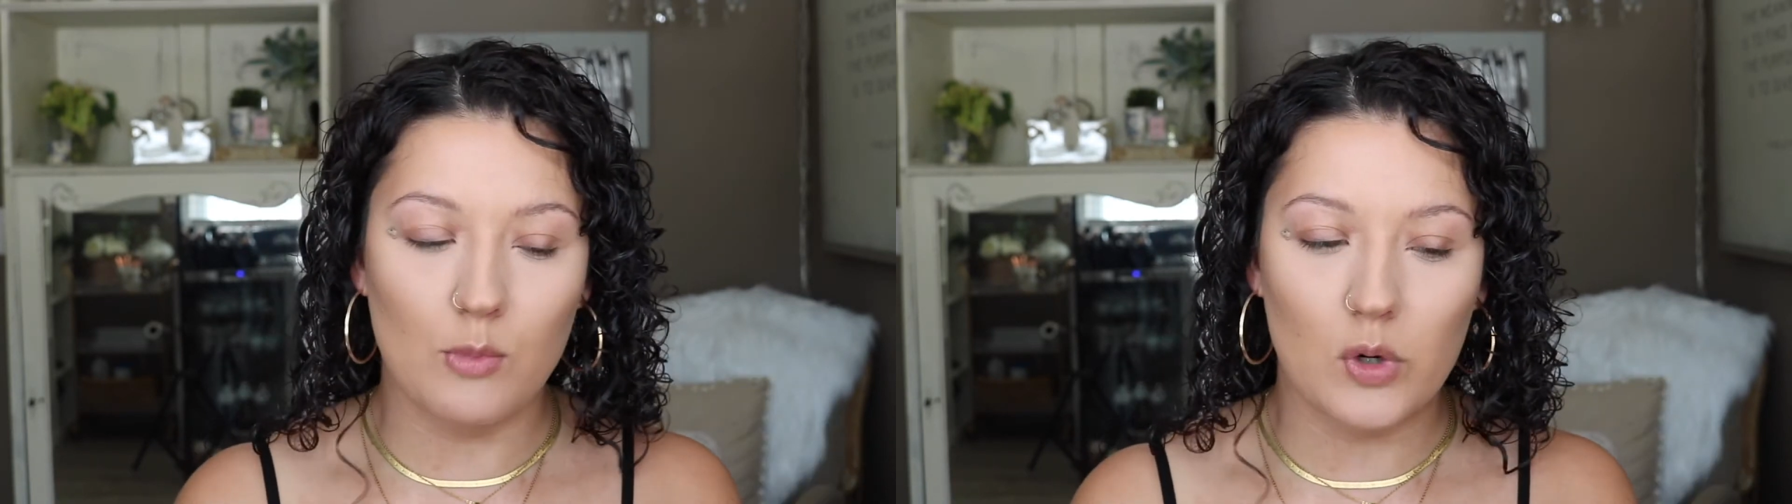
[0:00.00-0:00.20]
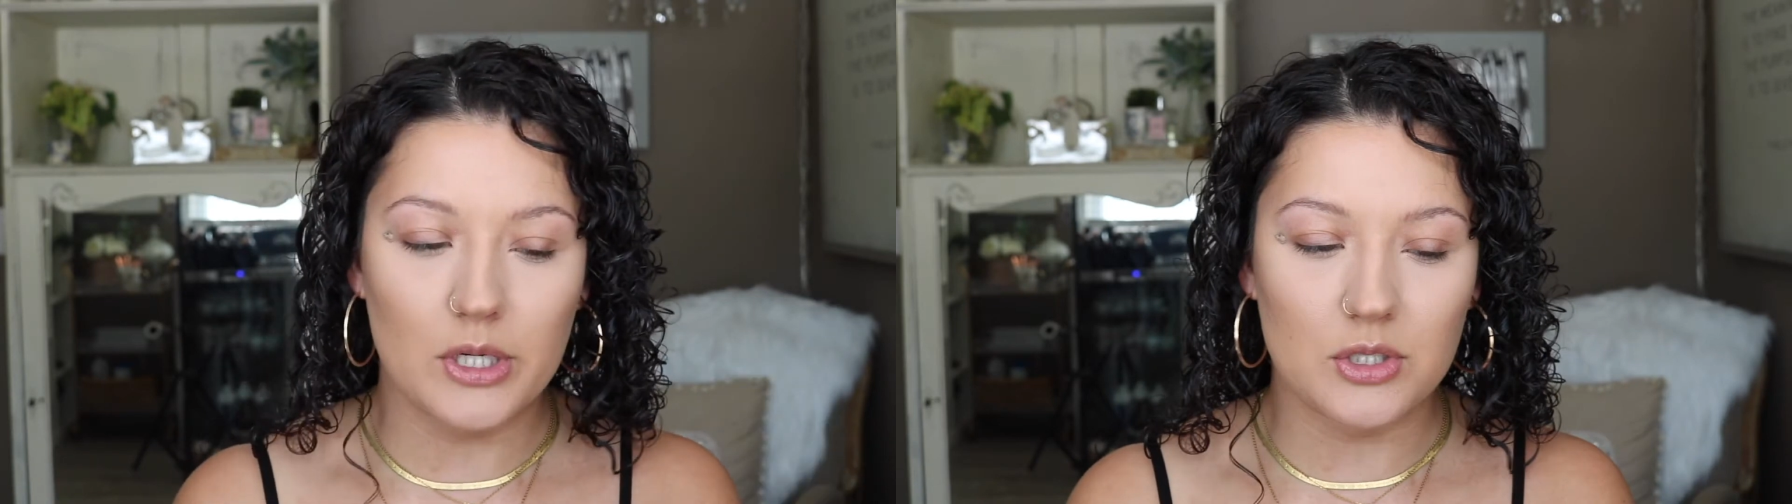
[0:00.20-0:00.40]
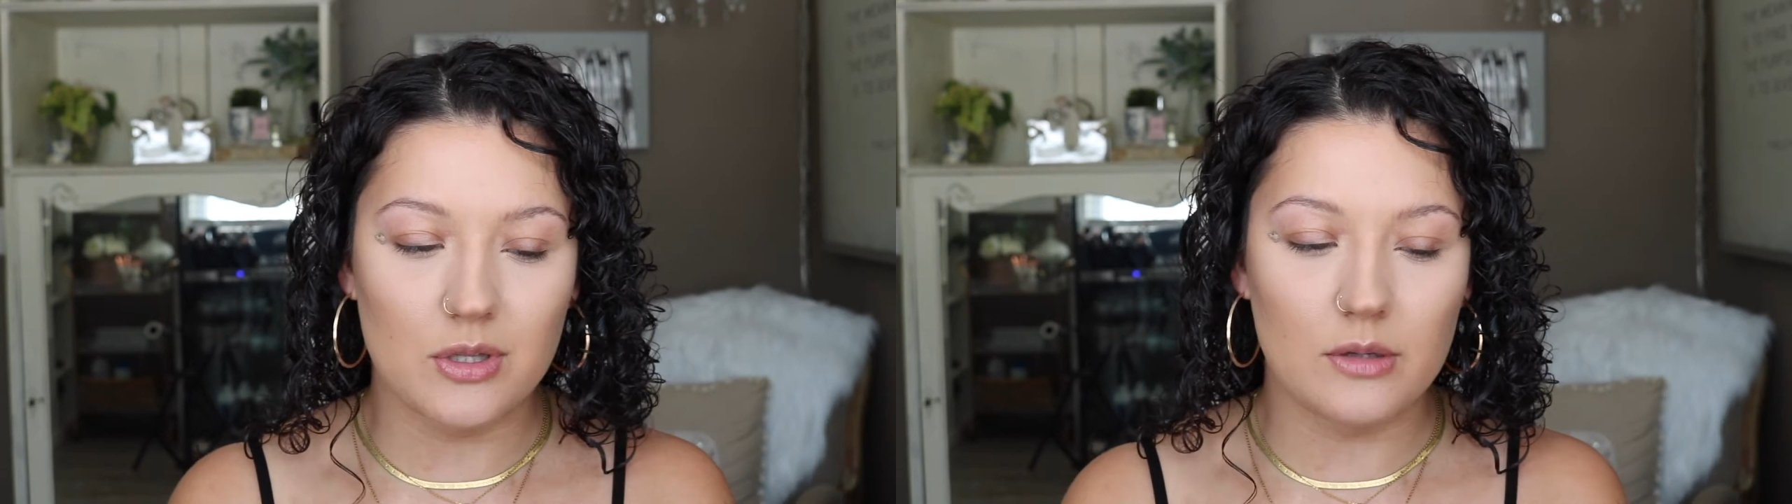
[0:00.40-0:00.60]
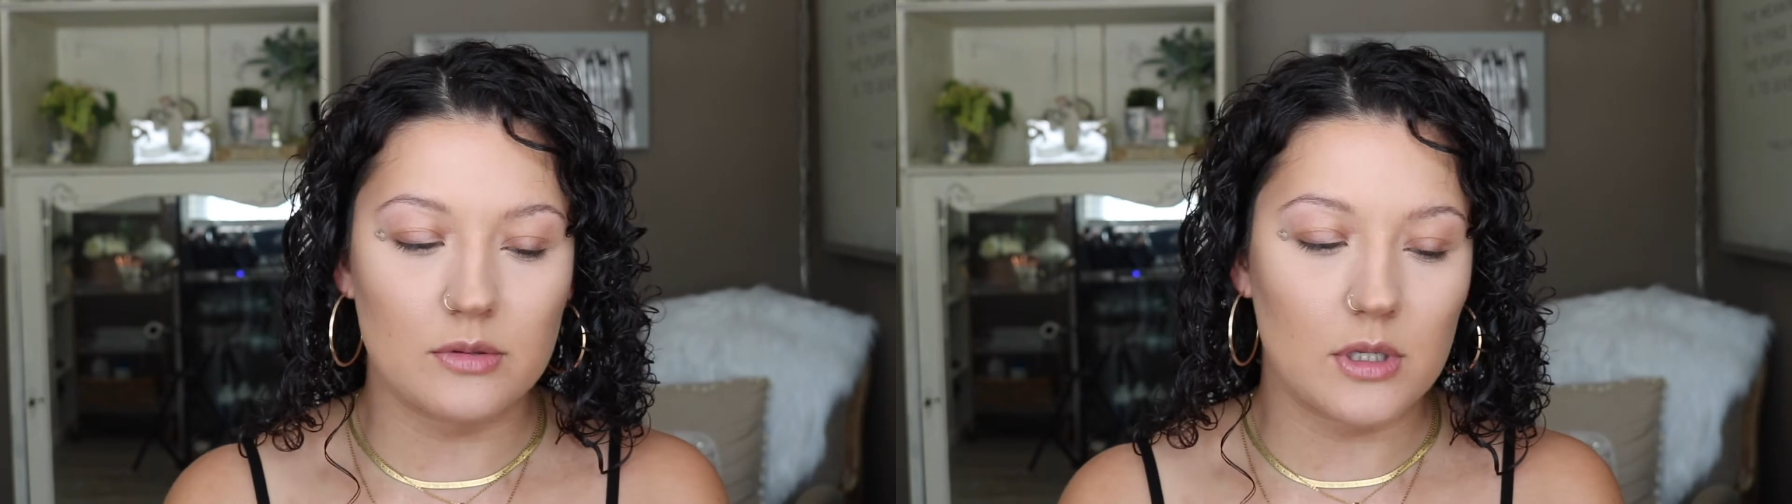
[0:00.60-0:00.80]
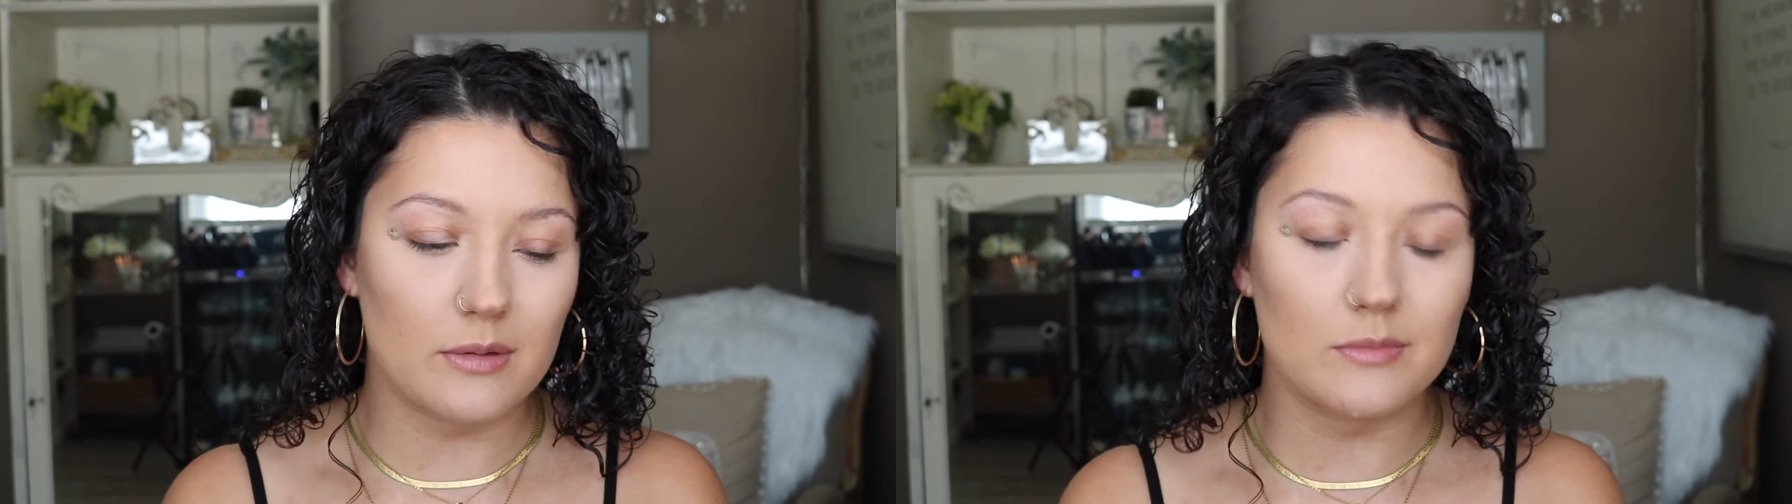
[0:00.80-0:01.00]
mortgage though,
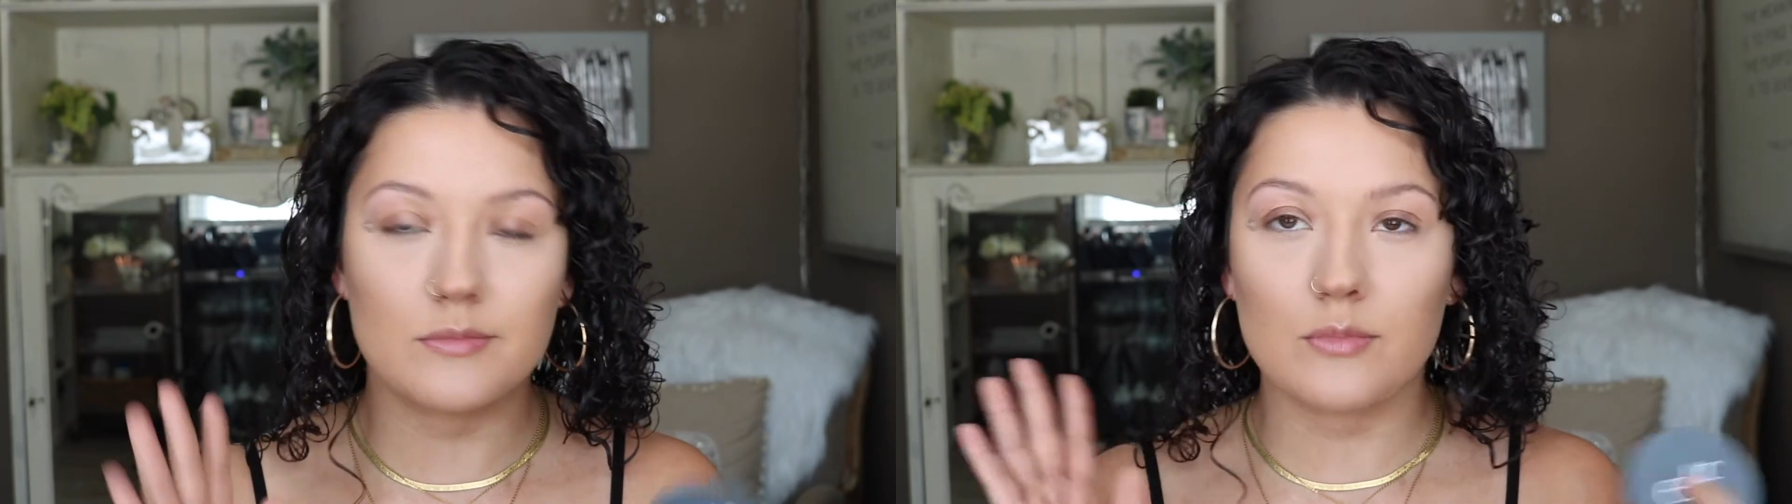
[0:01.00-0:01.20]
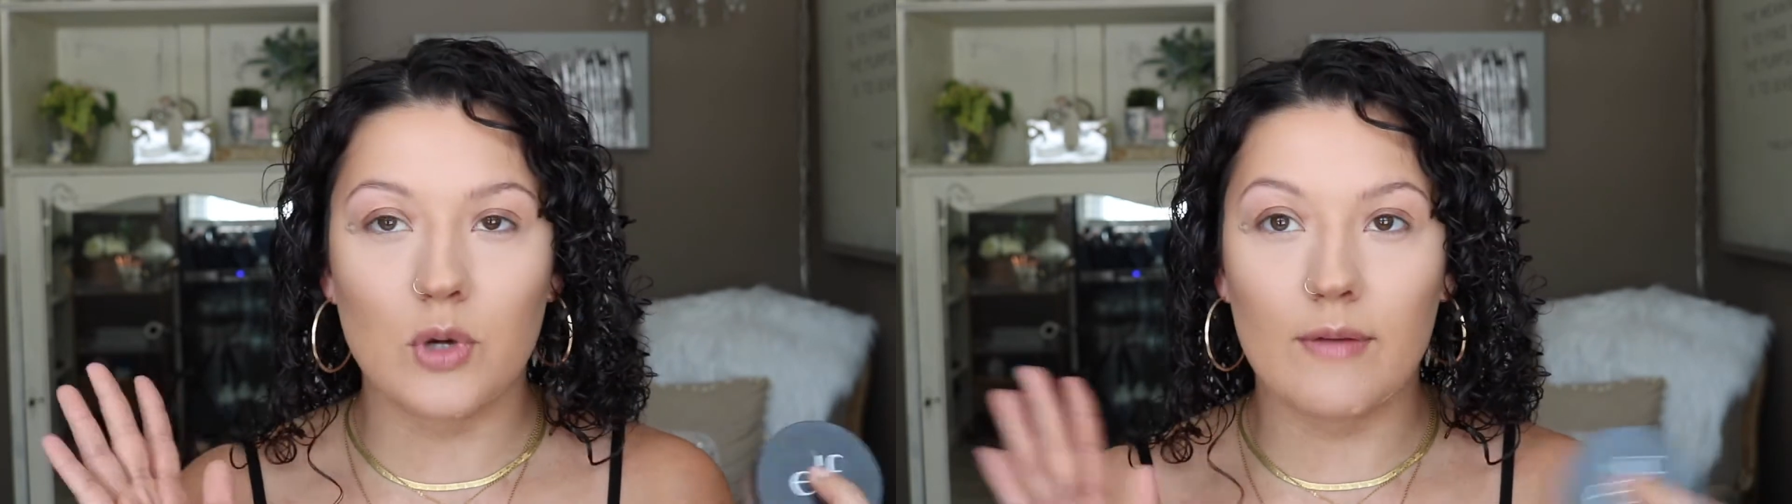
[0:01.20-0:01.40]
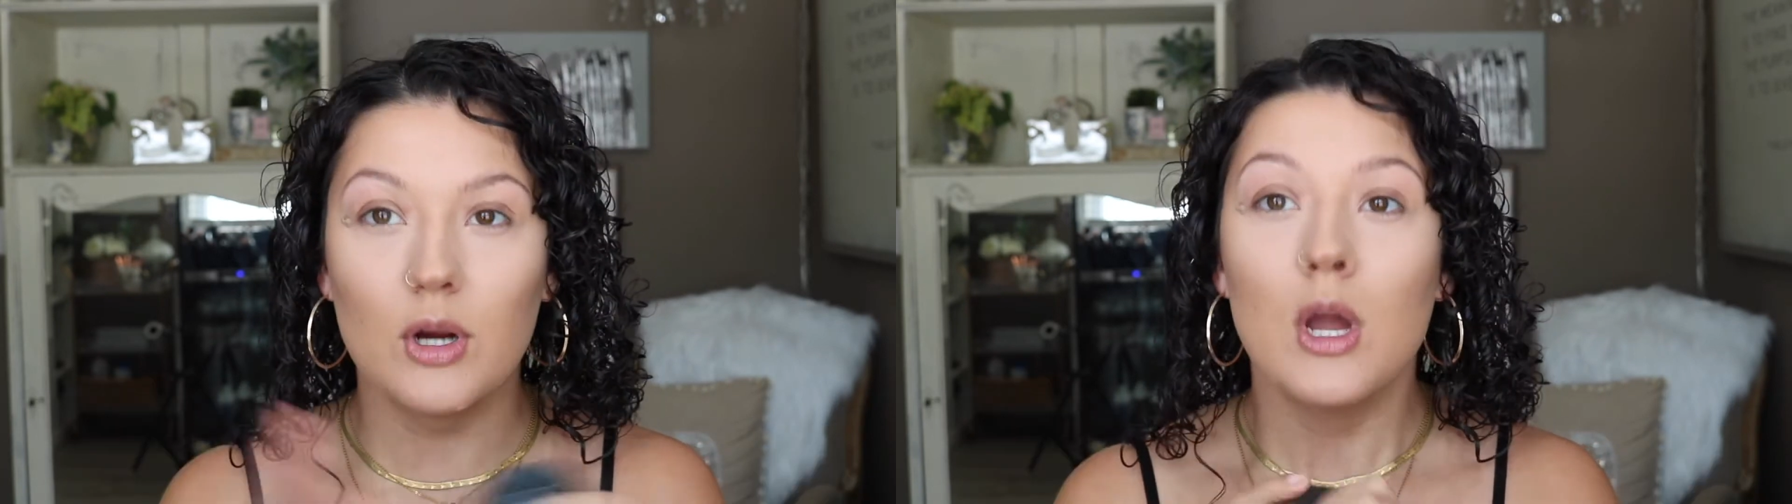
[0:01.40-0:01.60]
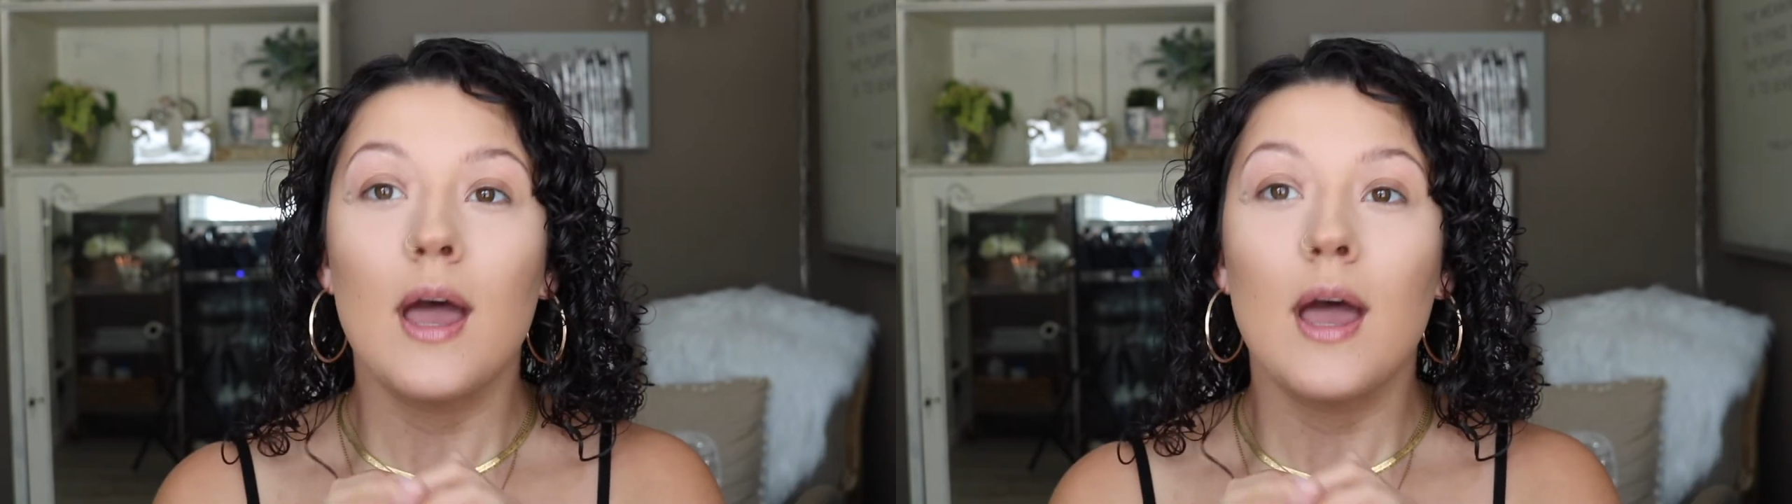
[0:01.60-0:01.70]
so whatever.